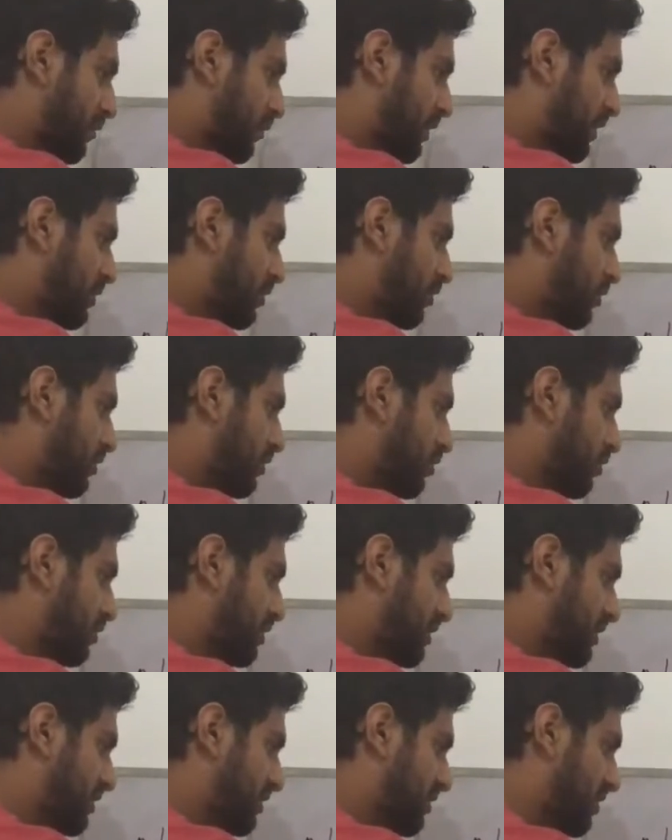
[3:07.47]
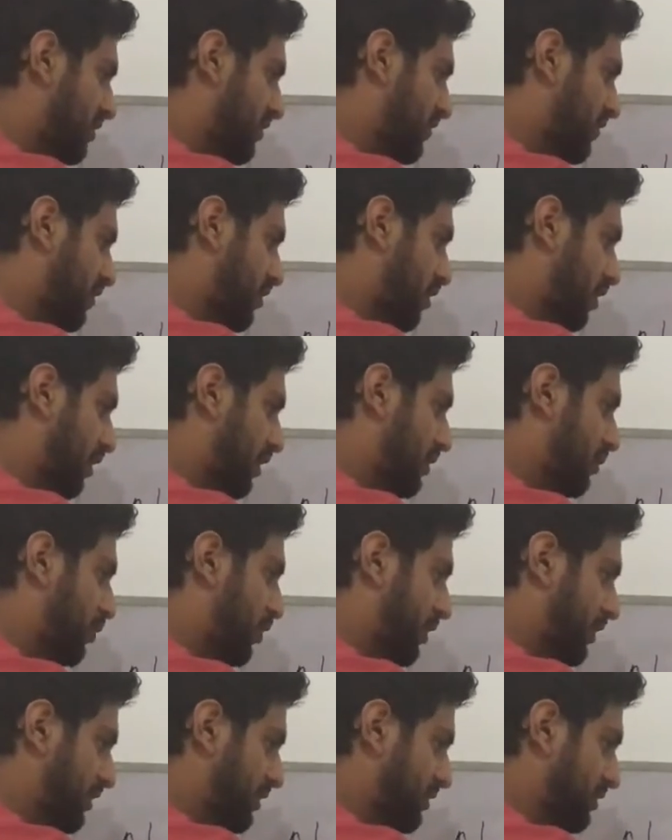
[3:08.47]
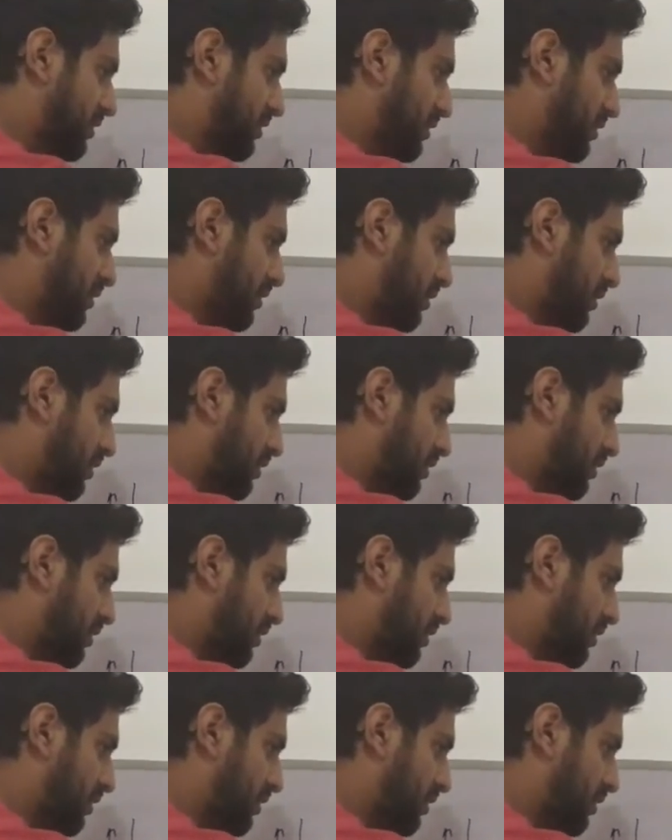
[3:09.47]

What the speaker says: We do this for all the points.